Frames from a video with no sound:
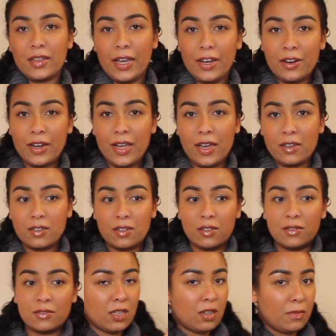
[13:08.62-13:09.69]
light your candle,
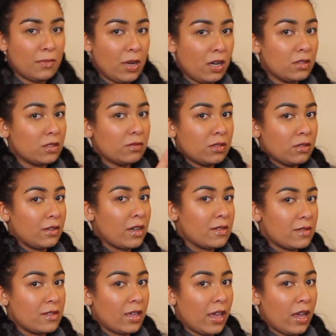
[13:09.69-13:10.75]
it'll melt with the rest
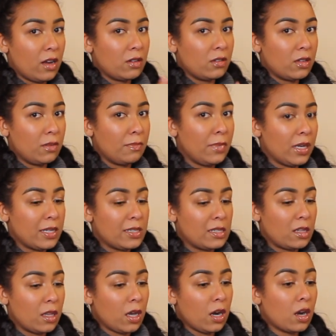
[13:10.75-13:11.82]
of the candle and it'll mix
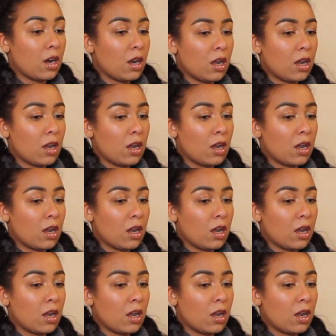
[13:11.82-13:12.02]
in there.